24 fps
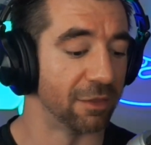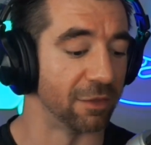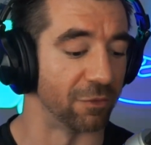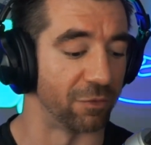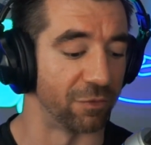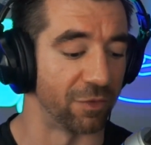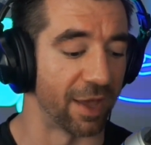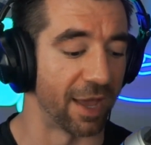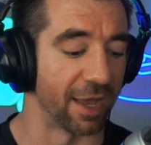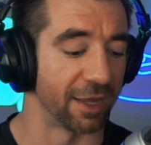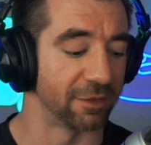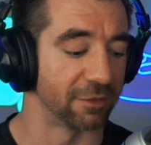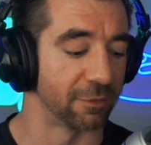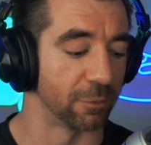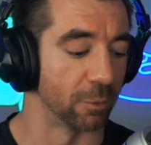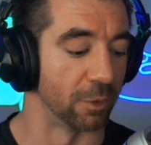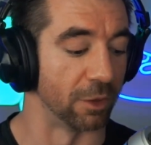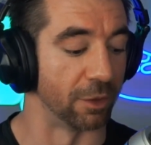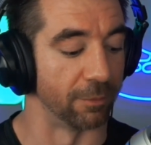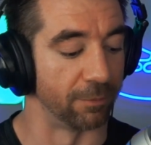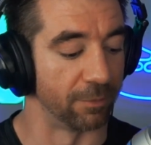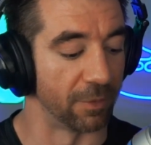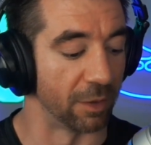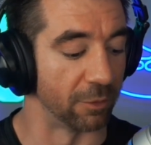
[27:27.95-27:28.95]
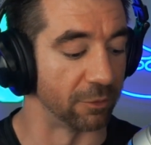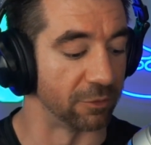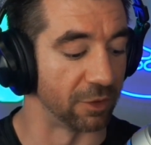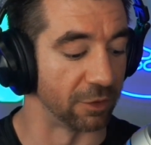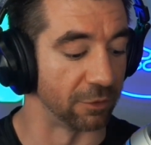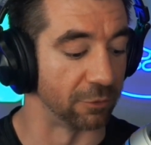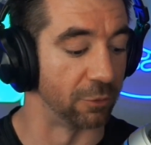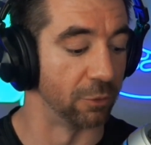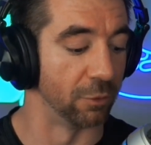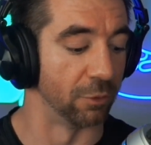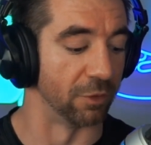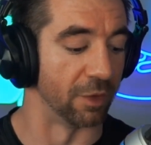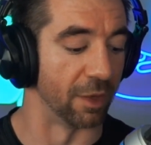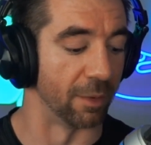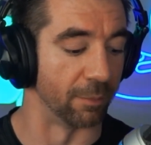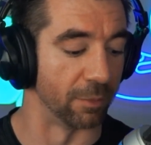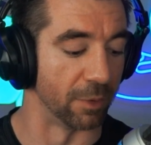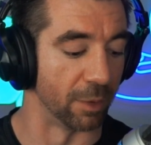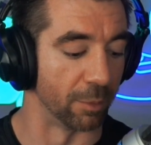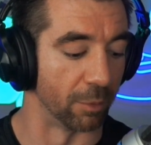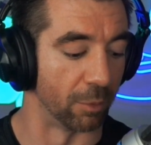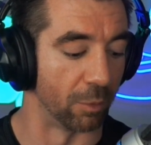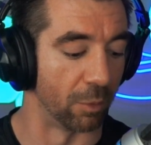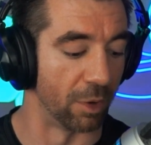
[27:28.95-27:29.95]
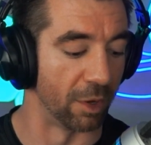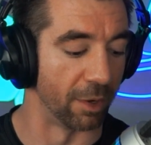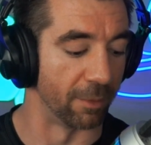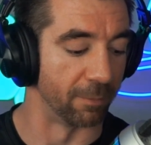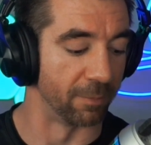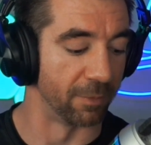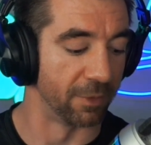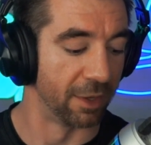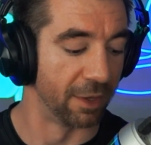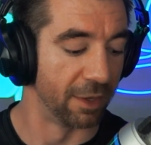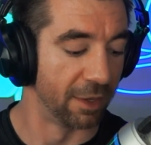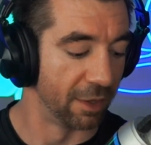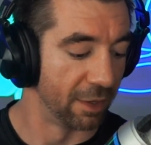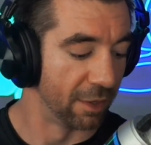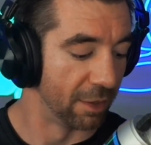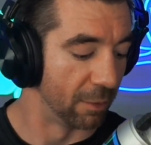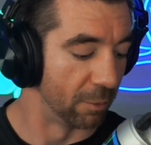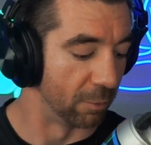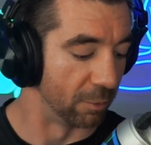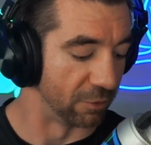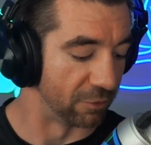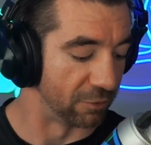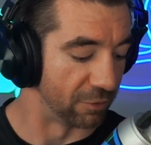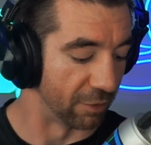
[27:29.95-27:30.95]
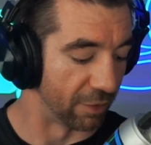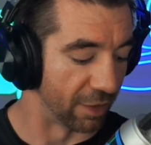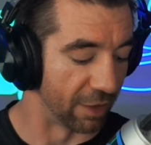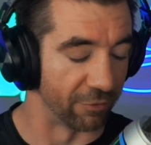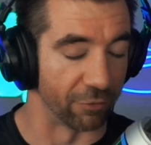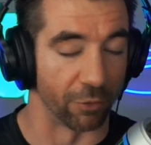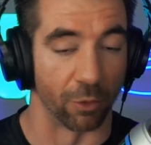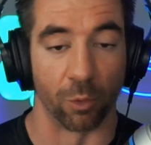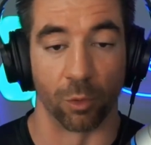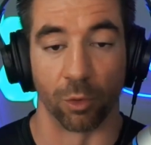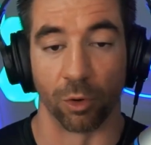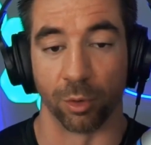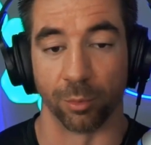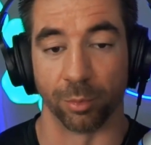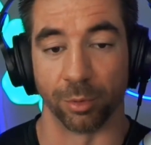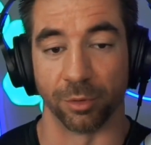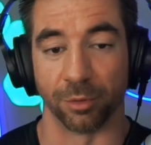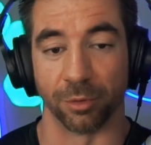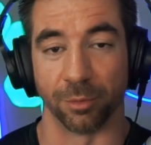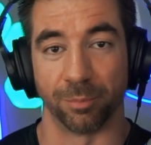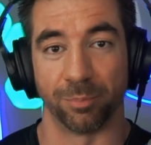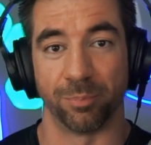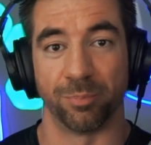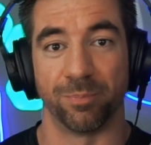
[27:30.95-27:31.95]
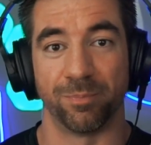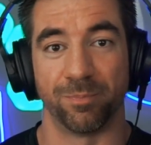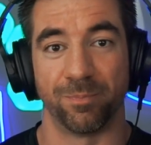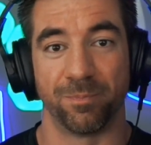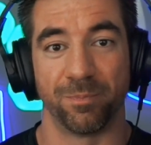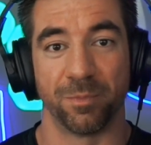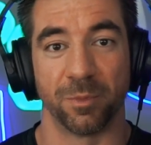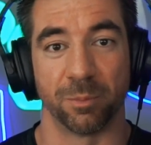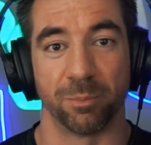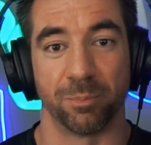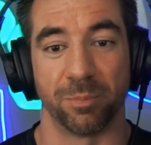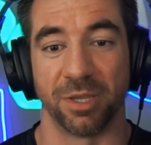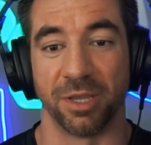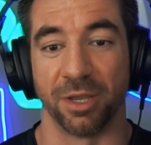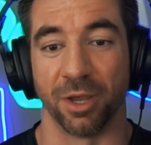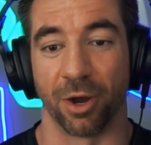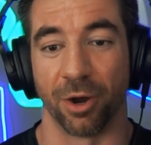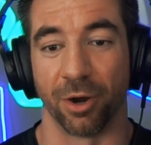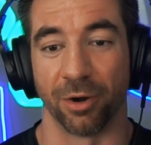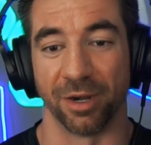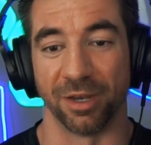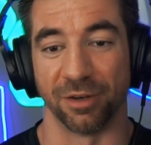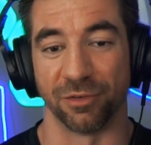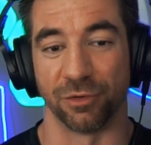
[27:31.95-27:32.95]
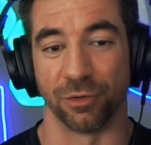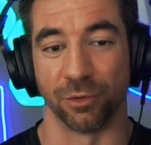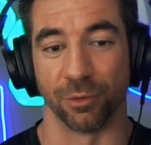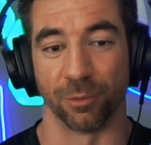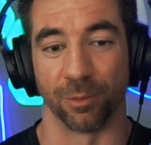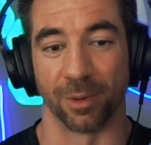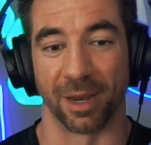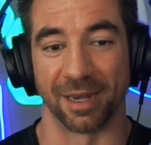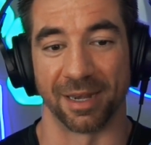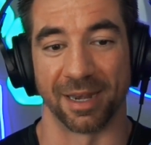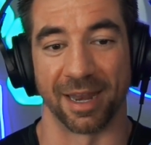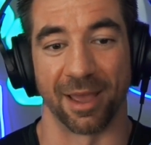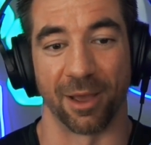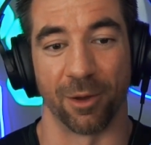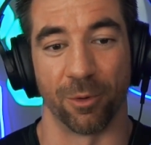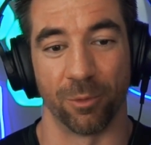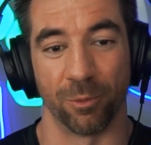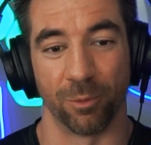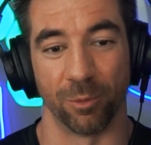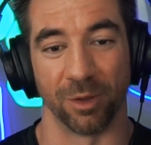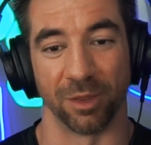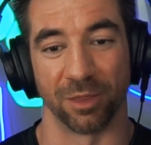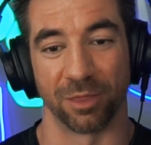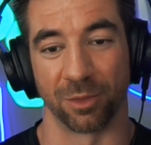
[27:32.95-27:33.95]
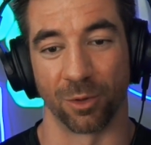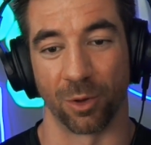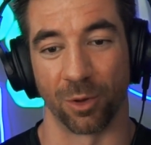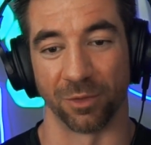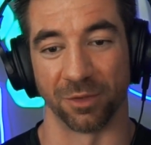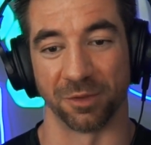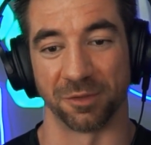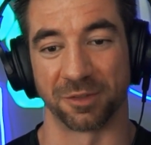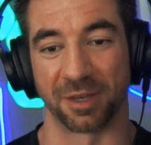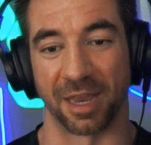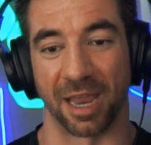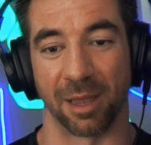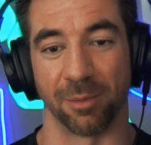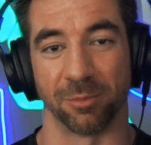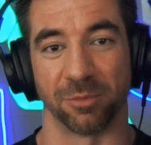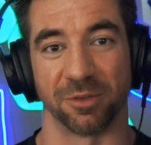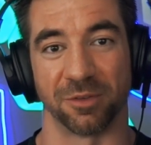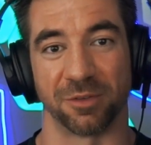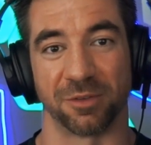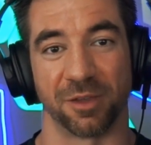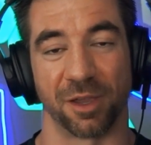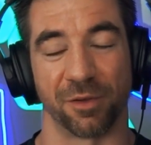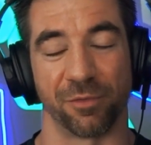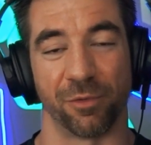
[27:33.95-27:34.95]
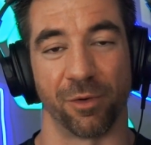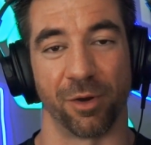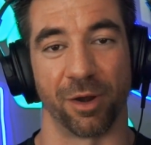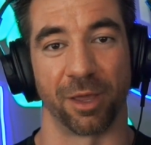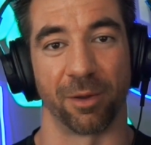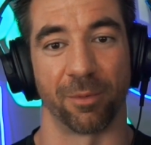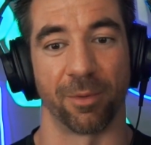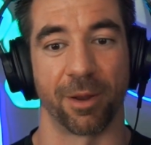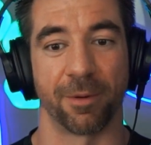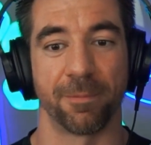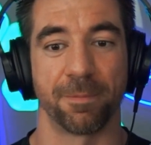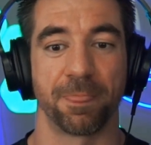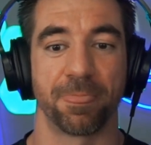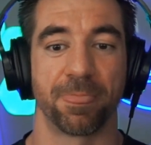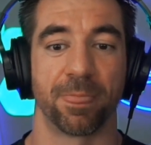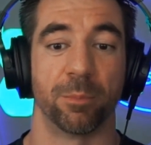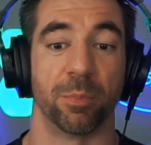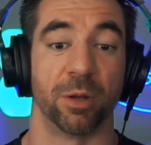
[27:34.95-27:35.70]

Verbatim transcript: the fact. Well, I would say two of them. Number one, we still have a horrible PR issue right now with all the scams and stuff running around.